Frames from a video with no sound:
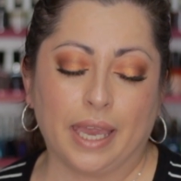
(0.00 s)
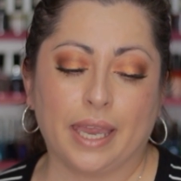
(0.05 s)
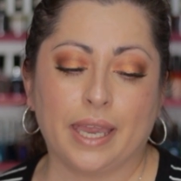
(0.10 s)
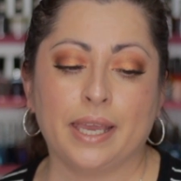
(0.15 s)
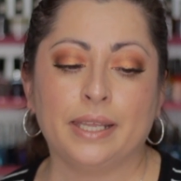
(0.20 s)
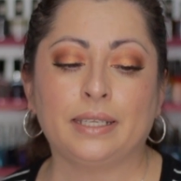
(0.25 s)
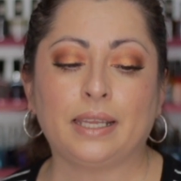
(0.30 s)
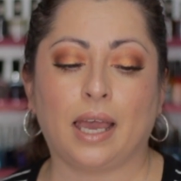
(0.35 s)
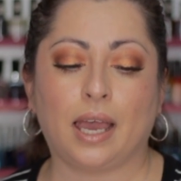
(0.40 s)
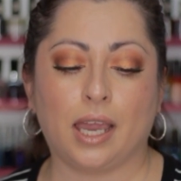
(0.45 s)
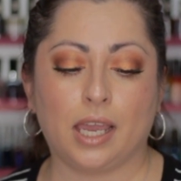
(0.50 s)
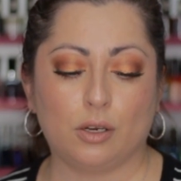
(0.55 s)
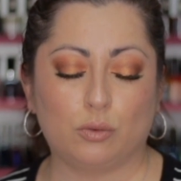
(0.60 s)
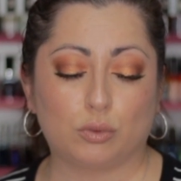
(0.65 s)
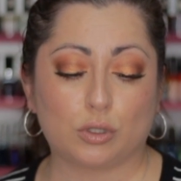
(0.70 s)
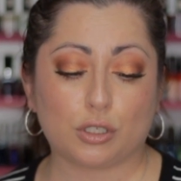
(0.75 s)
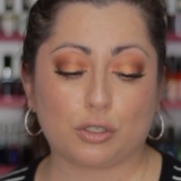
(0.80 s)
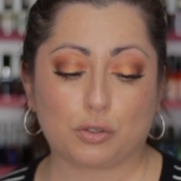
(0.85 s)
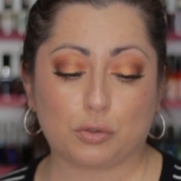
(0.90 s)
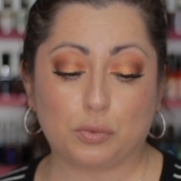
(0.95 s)
And I
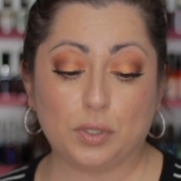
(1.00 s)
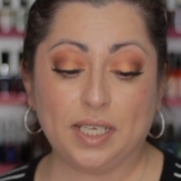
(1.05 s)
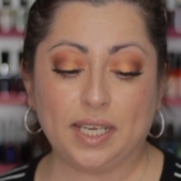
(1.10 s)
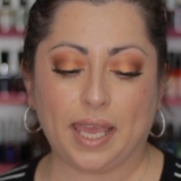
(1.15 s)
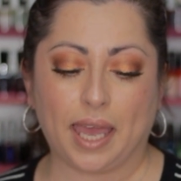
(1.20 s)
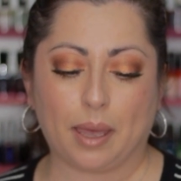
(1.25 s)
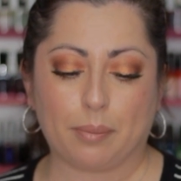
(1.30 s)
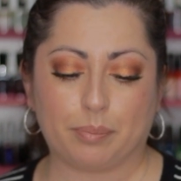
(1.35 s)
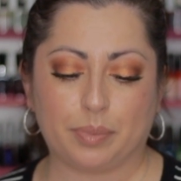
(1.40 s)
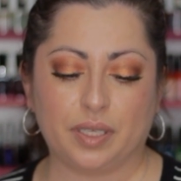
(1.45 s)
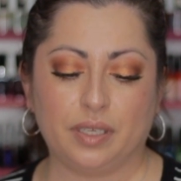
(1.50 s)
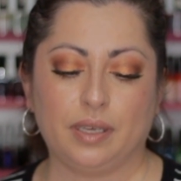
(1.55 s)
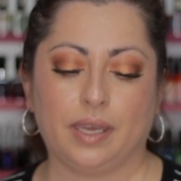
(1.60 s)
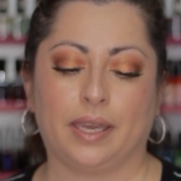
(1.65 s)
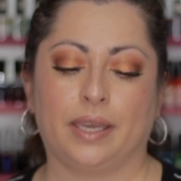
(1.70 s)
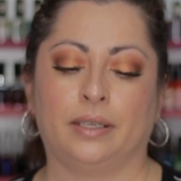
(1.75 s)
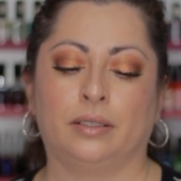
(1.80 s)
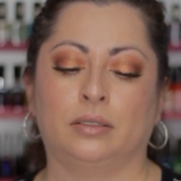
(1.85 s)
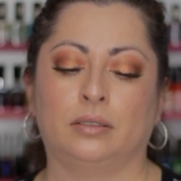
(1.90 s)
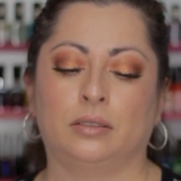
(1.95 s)
was really happy
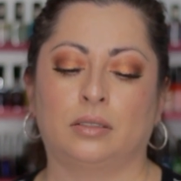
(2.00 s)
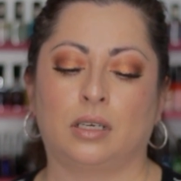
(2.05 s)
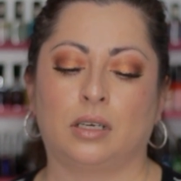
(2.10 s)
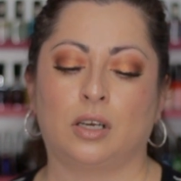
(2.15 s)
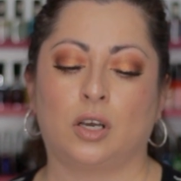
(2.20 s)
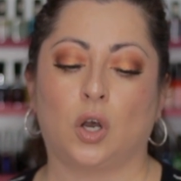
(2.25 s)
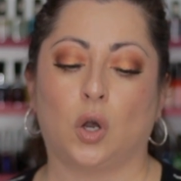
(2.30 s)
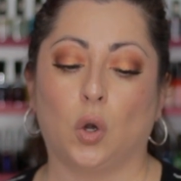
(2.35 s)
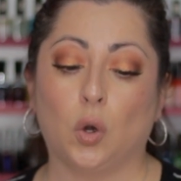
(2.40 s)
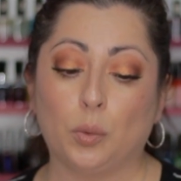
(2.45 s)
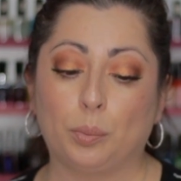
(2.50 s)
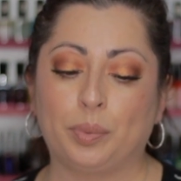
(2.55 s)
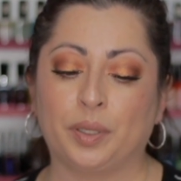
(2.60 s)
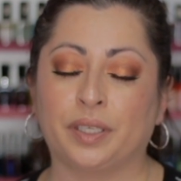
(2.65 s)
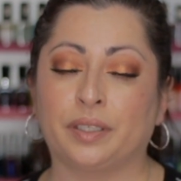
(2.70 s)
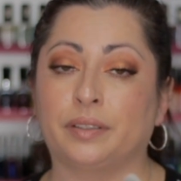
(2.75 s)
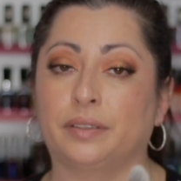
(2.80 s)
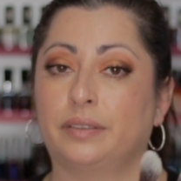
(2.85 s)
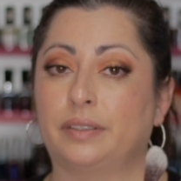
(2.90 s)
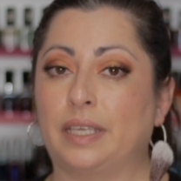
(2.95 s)
and
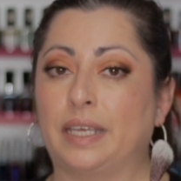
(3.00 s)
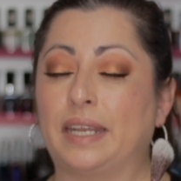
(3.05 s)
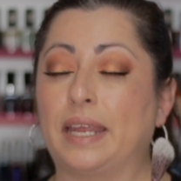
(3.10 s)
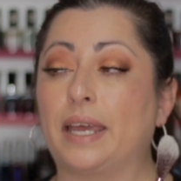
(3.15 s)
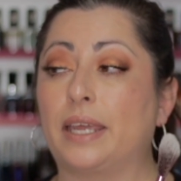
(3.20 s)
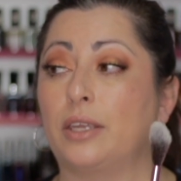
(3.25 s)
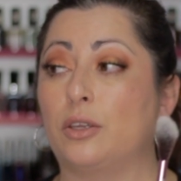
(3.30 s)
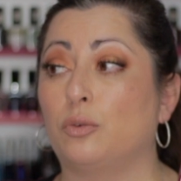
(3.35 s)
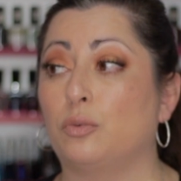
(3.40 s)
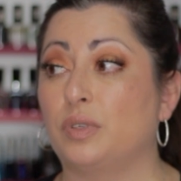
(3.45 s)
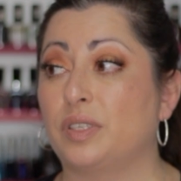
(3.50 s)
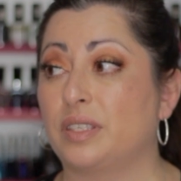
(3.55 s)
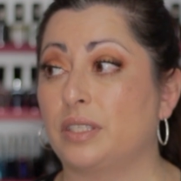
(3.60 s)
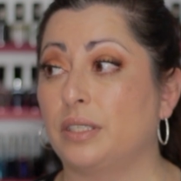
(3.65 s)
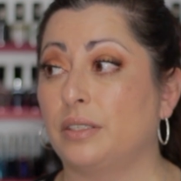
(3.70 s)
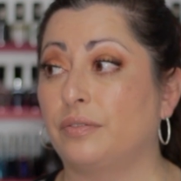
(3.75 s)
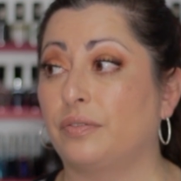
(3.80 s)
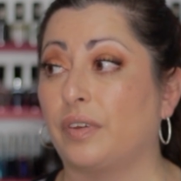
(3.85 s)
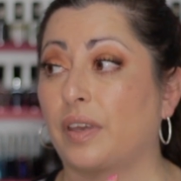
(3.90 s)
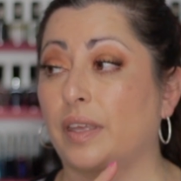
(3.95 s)
hoping that I
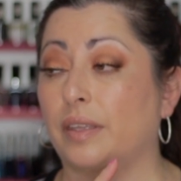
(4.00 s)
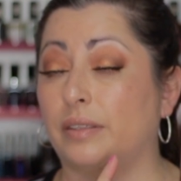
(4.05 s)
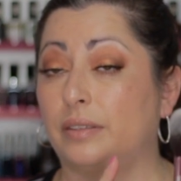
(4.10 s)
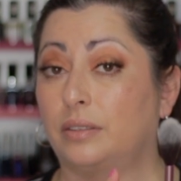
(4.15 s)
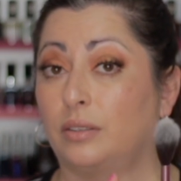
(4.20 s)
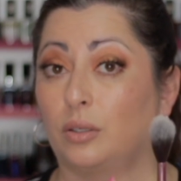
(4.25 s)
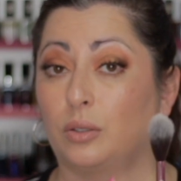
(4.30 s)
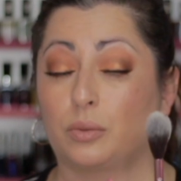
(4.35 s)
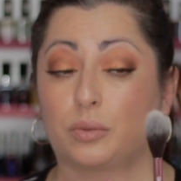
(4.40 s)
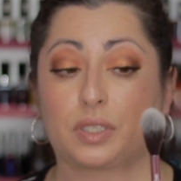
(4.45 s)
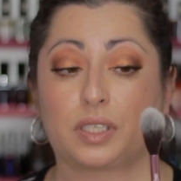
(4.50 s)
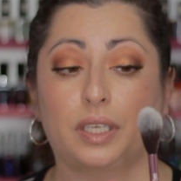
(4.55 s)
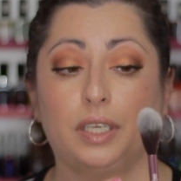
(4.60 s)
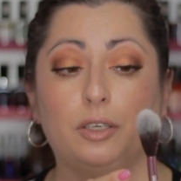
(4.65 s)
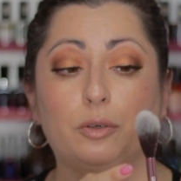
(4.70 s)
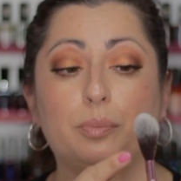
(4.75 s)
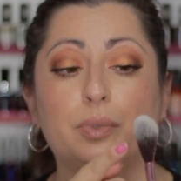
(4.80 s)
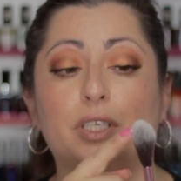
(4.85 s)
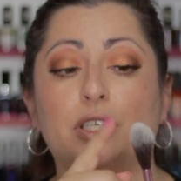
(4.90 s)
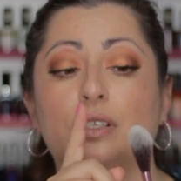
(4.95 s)
receive those
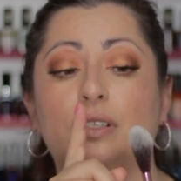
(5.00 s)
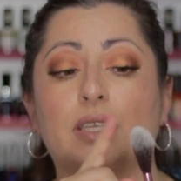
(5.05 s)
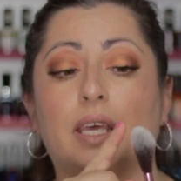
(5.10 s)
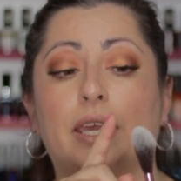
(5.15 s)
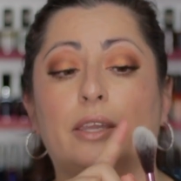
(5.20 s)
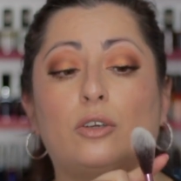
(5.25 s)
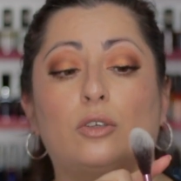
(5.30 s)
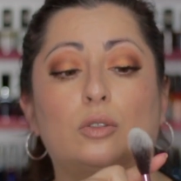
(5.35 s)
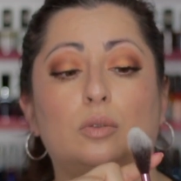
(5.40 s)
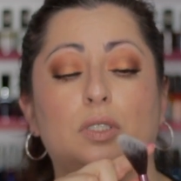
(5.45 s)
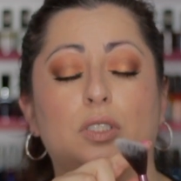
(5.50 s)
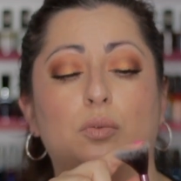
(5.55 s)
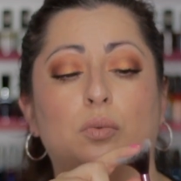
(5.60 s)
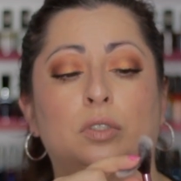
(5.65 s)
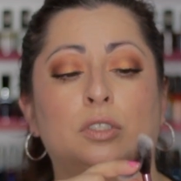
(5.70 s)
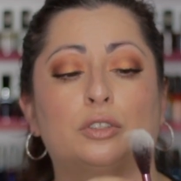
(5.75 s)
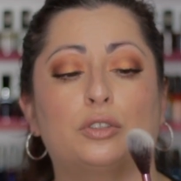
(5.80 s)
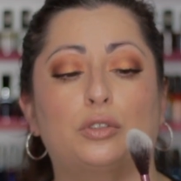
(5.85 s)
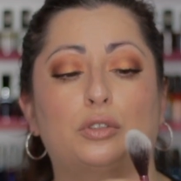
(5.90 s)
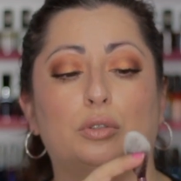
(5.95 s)
here, because I always
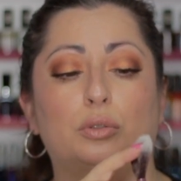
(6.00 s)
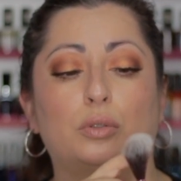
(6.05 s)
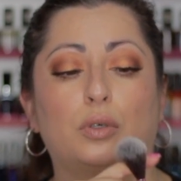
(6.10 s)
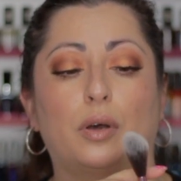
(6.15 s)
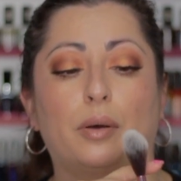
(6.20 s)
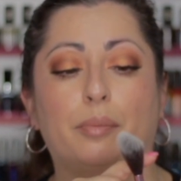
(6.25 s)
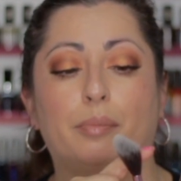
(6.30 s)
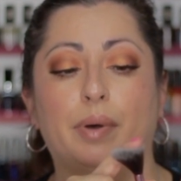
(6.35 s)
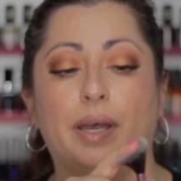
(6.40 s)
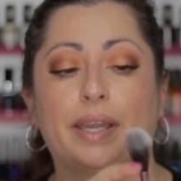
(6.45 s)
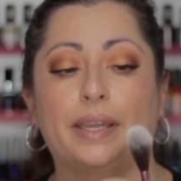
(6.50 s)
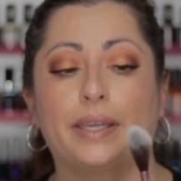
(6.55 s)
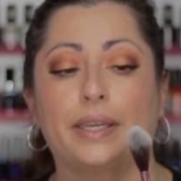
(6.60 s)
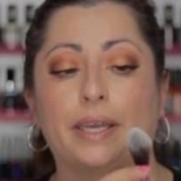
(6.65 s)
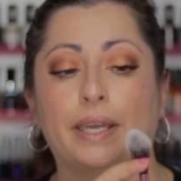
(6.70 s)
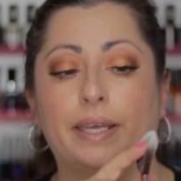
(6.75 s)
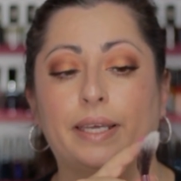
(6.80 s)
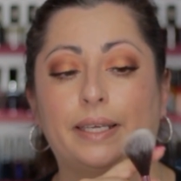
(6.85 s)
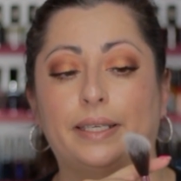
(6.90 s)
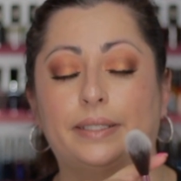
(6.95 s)
wanted to buy
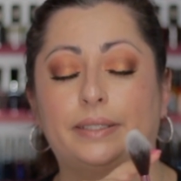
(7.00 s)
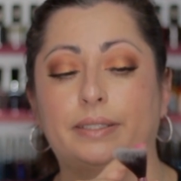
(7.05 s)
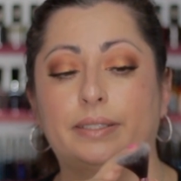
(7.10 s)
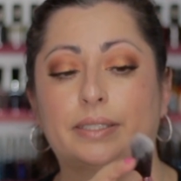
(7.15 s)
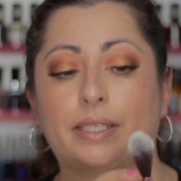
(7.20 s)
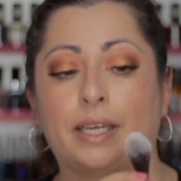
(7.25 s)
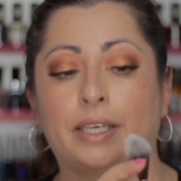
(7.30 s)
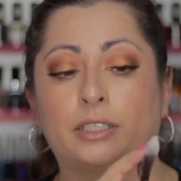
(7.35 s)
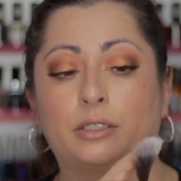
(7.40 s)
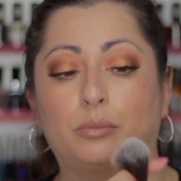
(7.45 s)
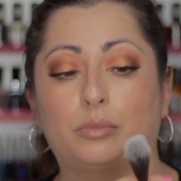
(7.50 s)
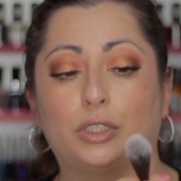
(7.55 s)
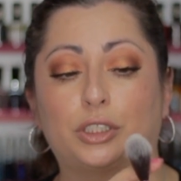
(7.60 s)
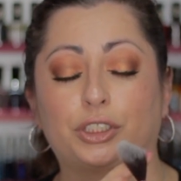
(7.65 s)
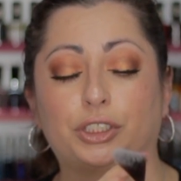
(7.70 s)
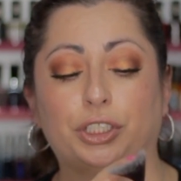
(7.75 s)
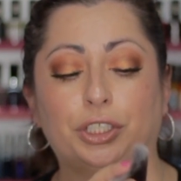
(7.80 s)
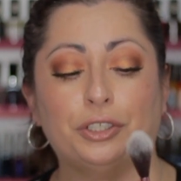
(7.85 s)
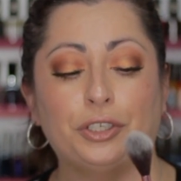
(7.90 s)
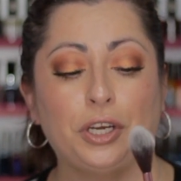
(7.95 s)
this kind of
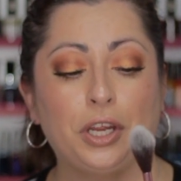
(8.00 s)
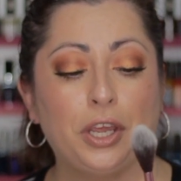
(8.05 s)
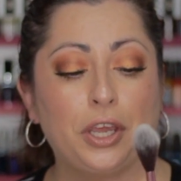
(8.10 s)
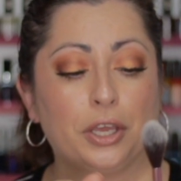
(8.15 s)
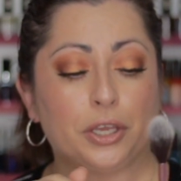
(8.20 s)
brush here.